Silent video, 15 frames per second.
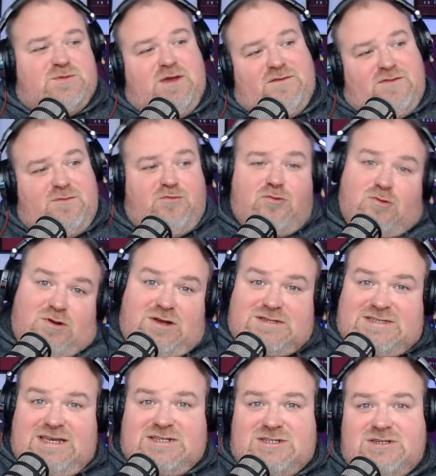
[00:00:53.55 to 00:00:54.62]
We have the
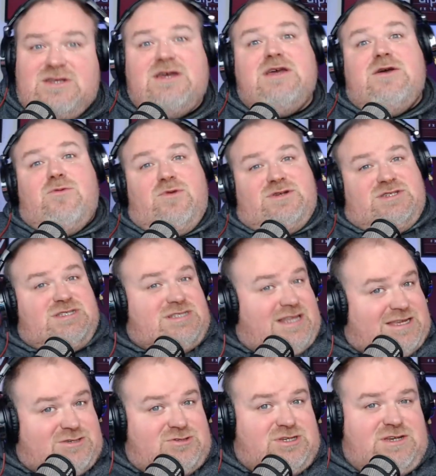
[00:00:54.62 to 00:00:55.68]
broadcast section, which is
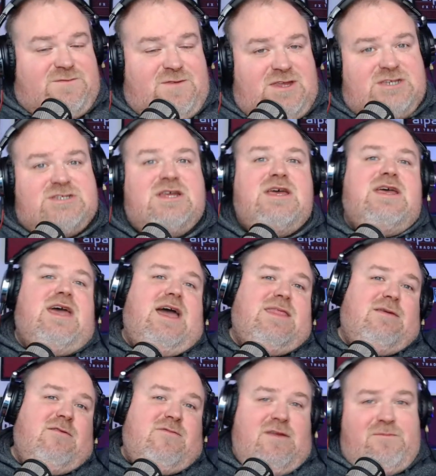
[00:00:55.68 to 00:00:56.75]
literally just finished, and
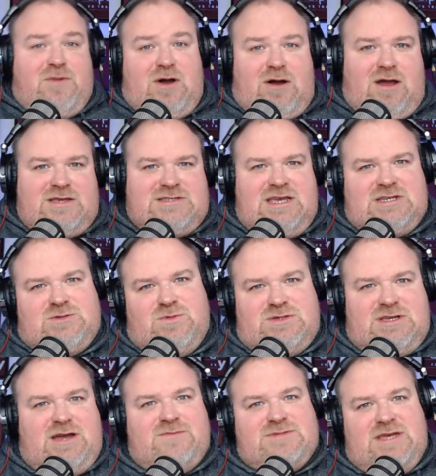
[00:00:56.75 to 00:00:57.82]
then have the embargo section,
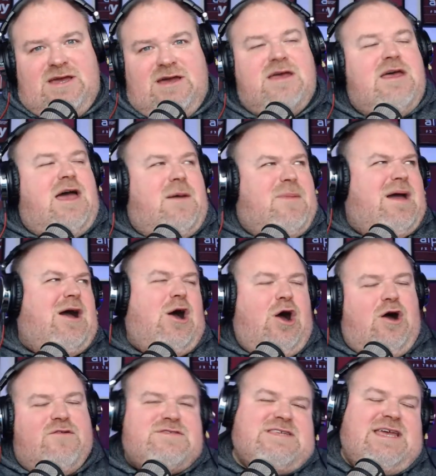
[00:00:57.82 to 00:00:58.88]
which comes out about
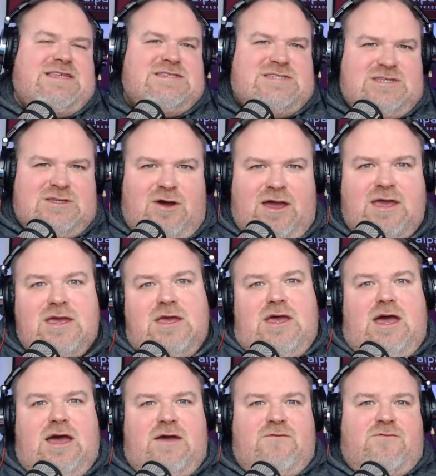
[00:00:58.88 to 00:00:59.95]
half 10 tonight.
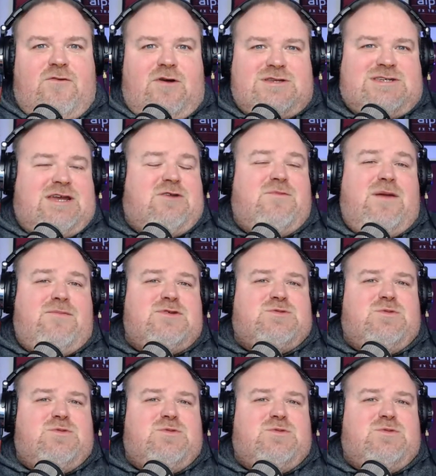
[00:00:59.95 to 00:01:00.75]
Um, for our channel members,